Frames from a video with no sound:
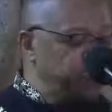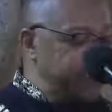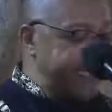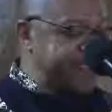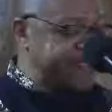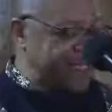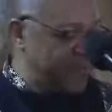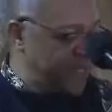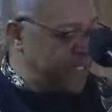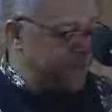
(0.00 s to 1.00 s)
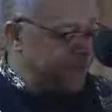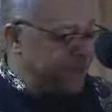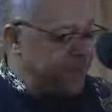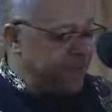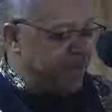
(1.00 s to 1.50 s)
do not send me.
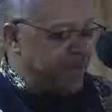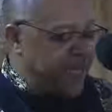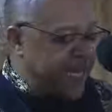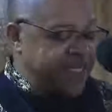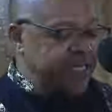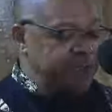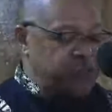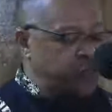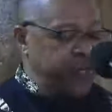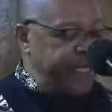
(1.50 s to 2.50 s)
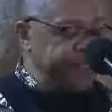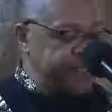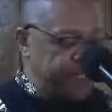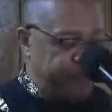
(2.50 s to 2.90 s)
I keep strange